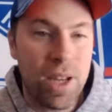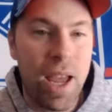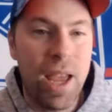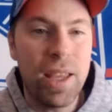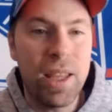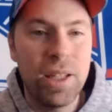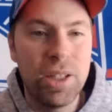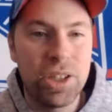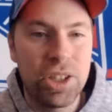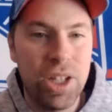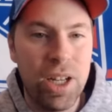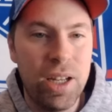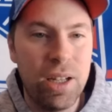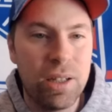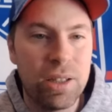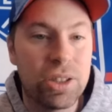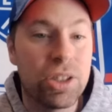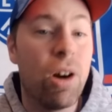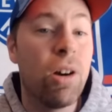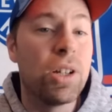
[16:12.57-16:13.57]
I can
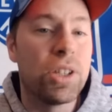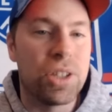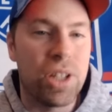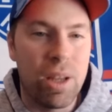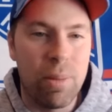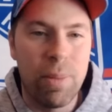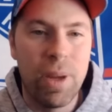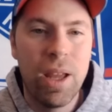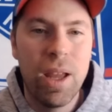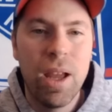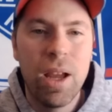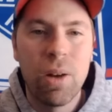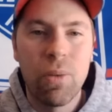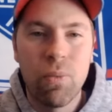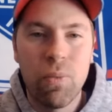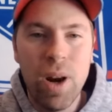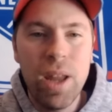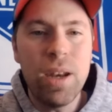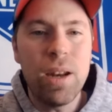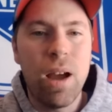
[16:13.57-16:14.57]
charge them
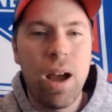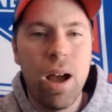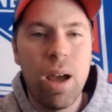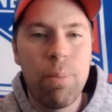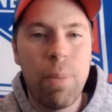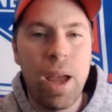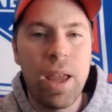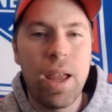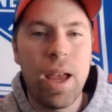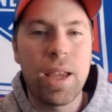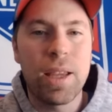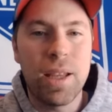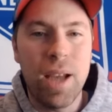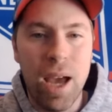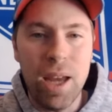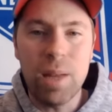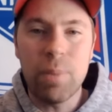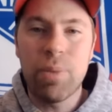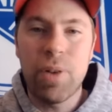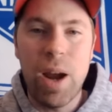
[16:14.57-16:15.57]
rent on my
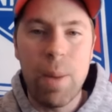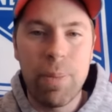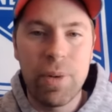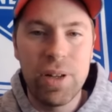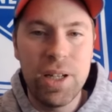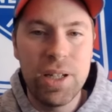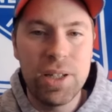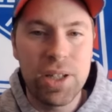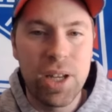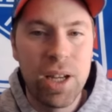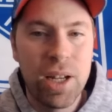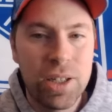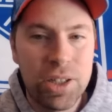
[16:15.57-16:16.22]
iconic properties,